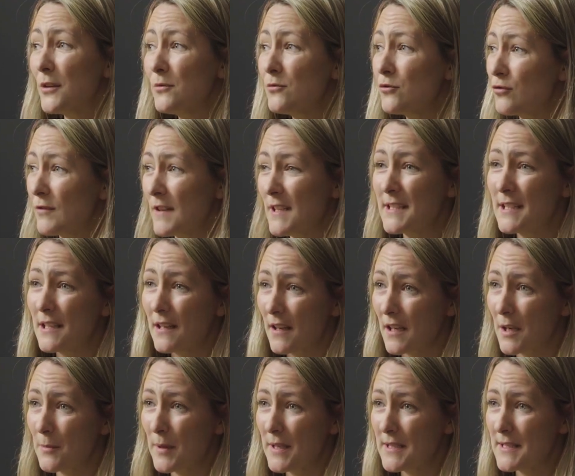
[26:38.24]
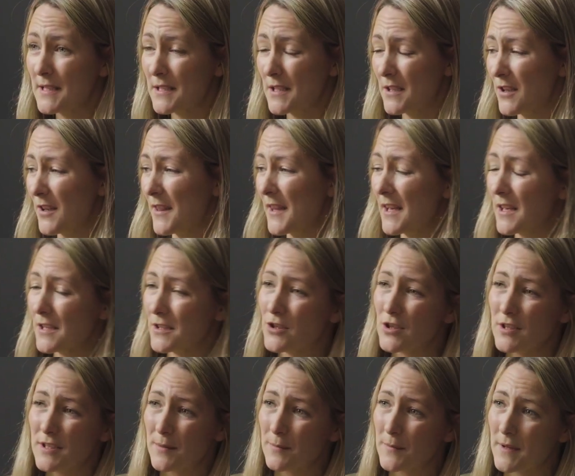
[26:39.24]
you don't treat it like a business and you think
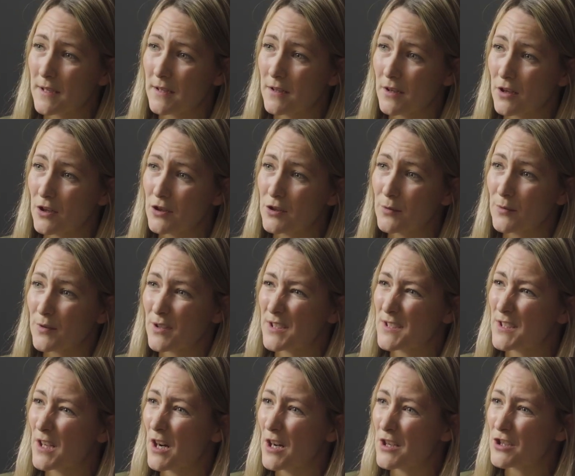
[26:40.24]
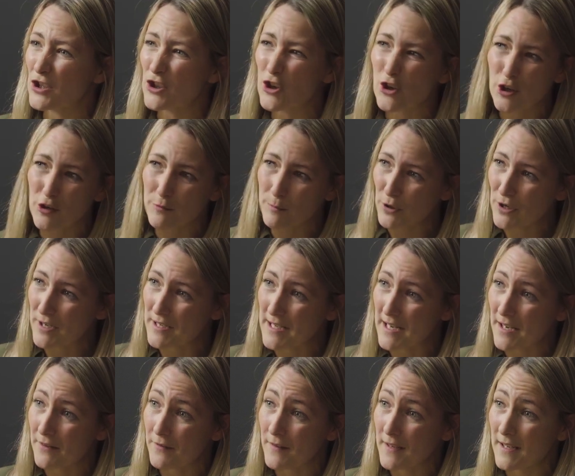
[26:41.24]
it's just something you're going to do on the side, you're not going to put
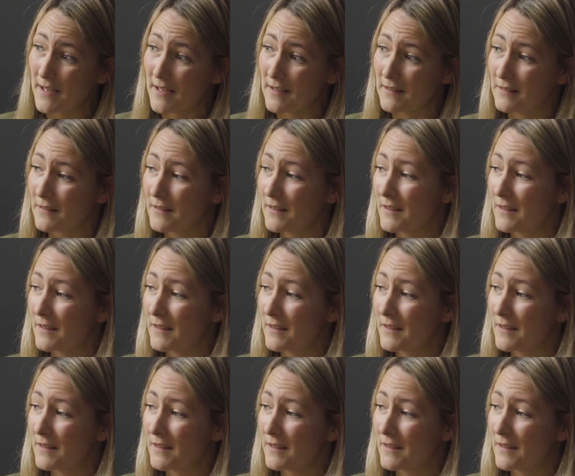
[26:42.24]
any effort in.